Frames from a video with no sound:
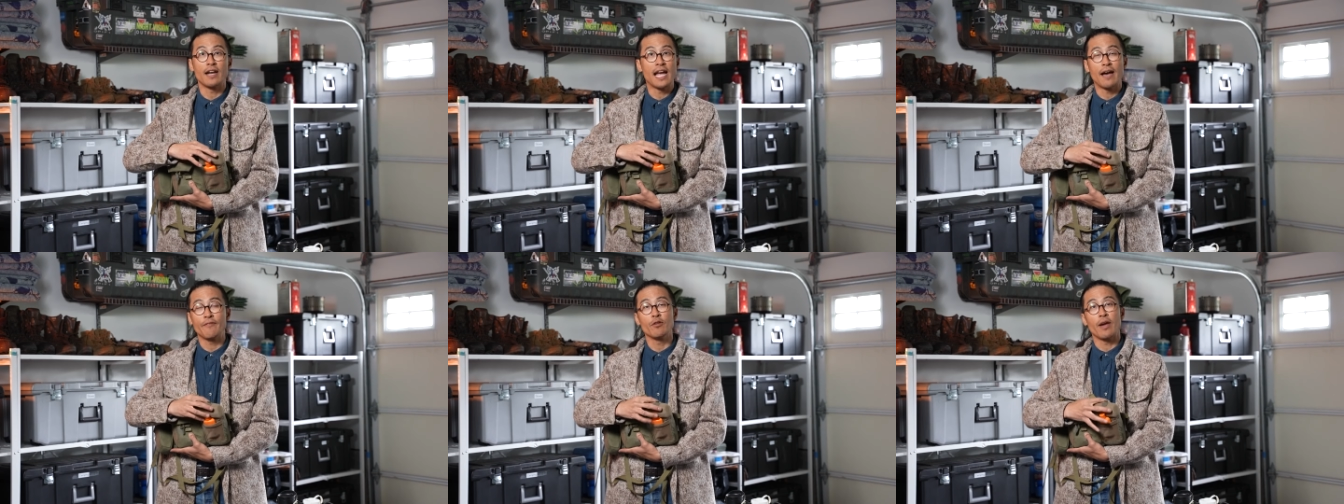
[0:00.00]

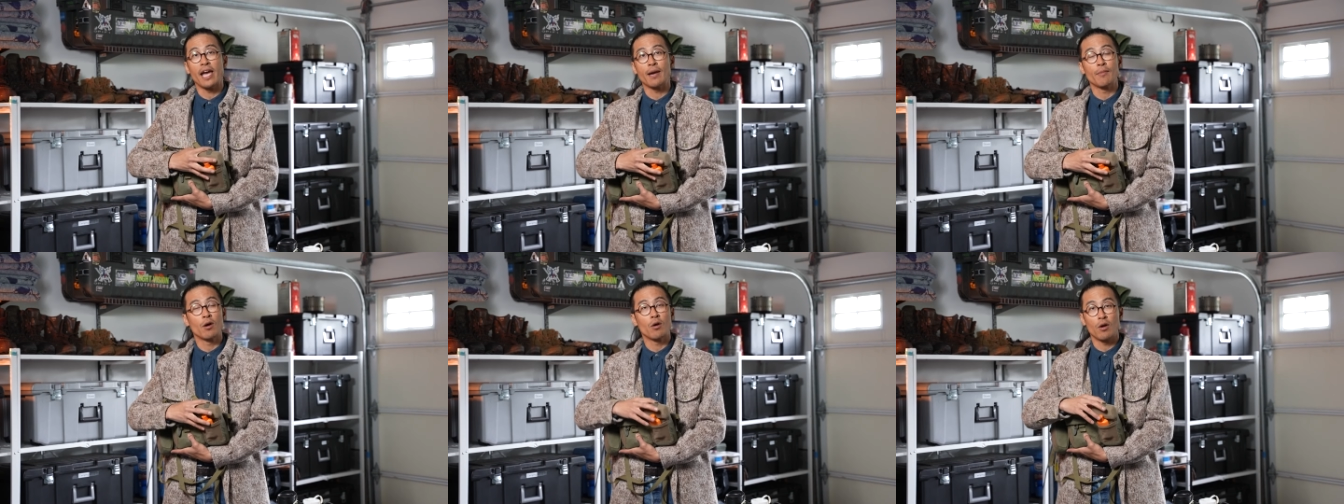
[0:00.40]
have you
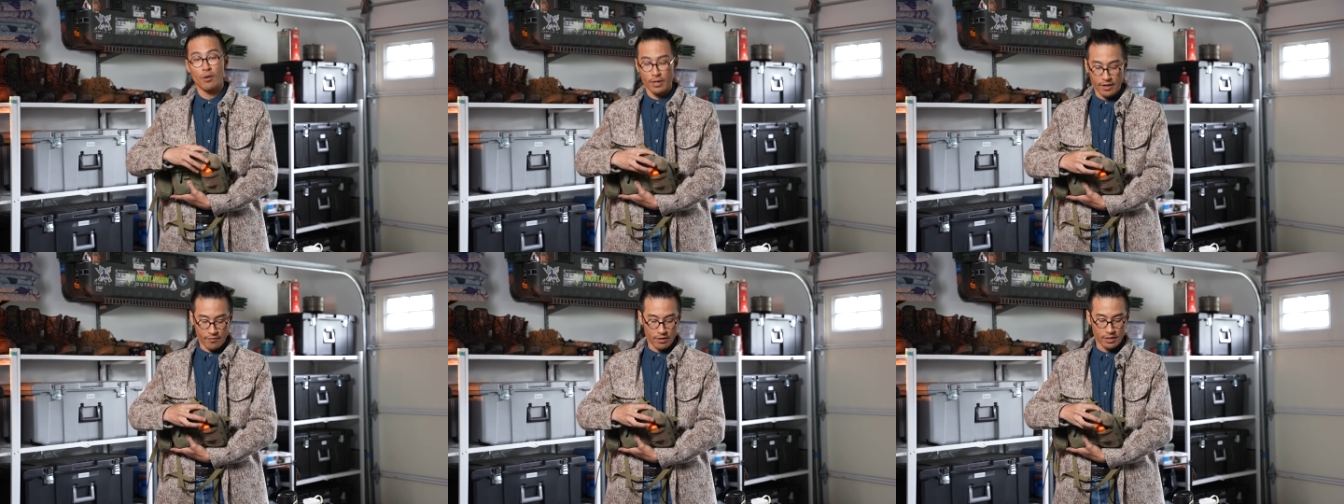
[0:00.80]
ammo or
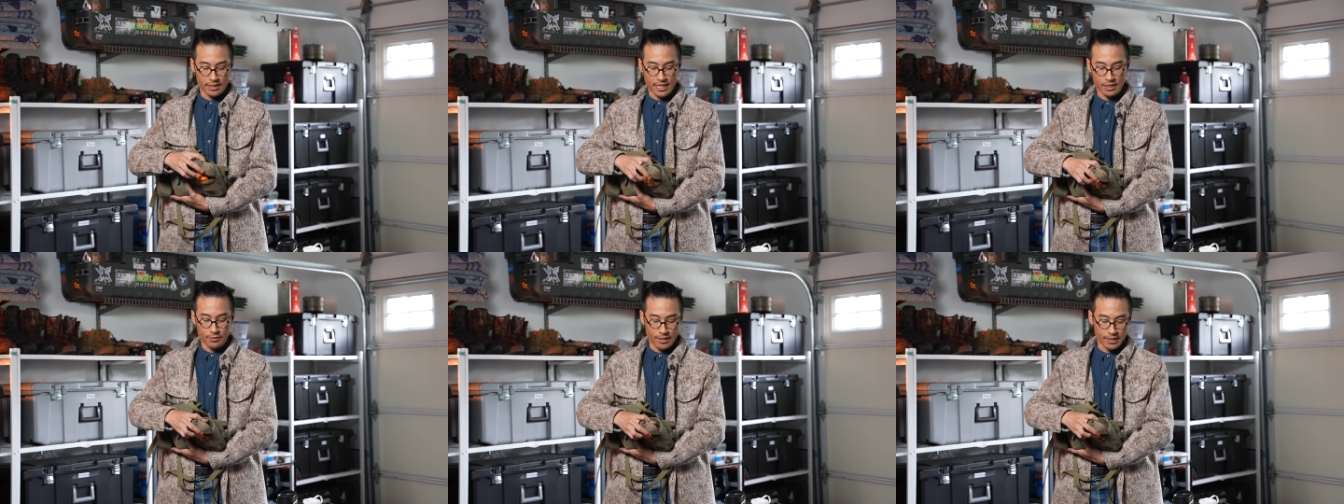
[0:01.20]
whatever
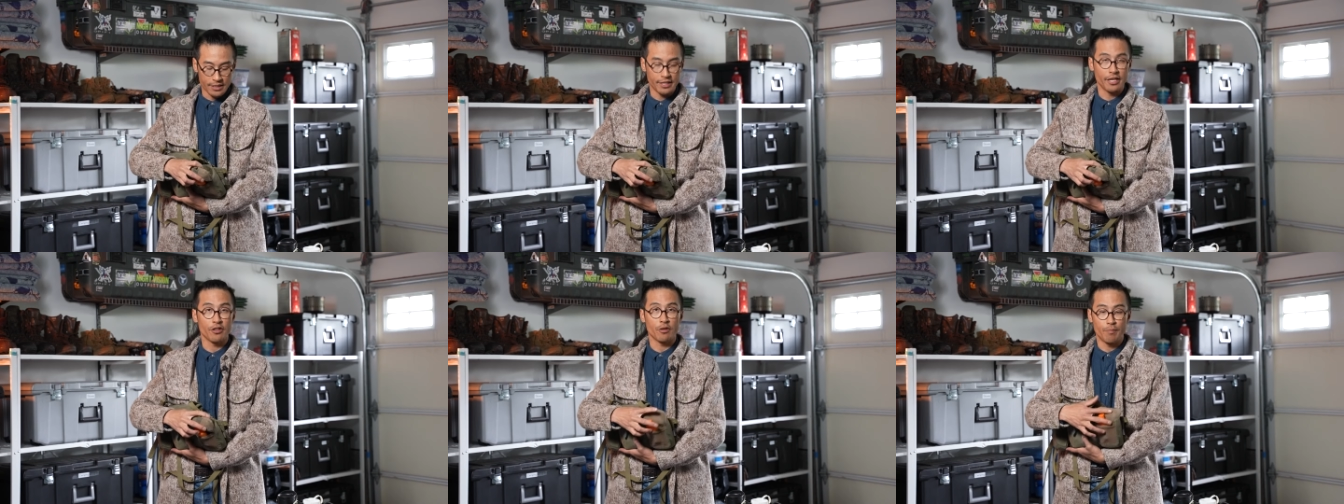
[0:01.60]
accessories
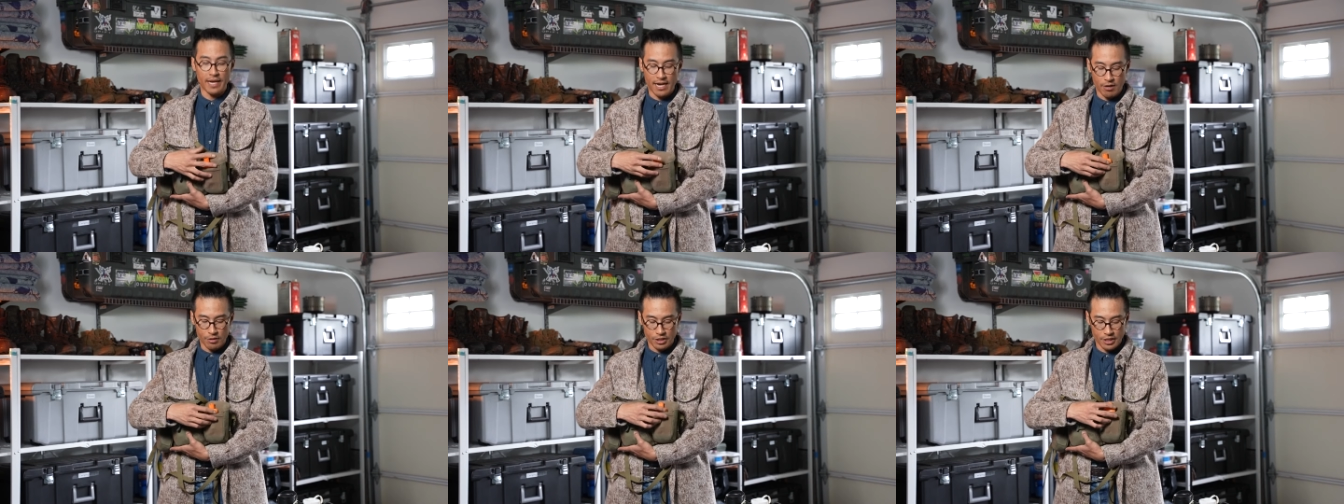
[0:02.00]
in the other
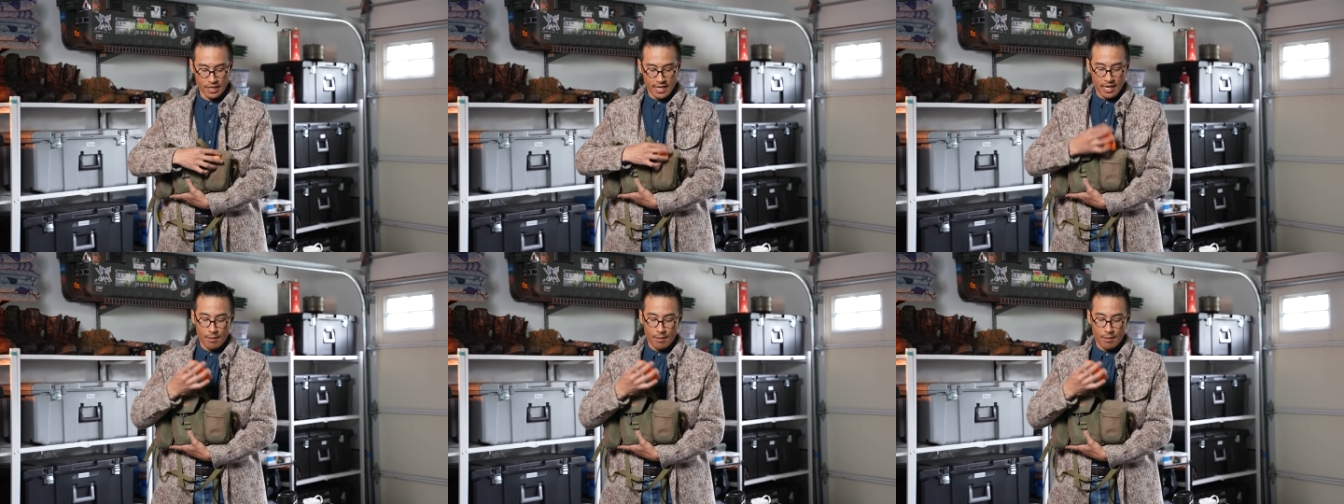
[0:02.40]
pouch,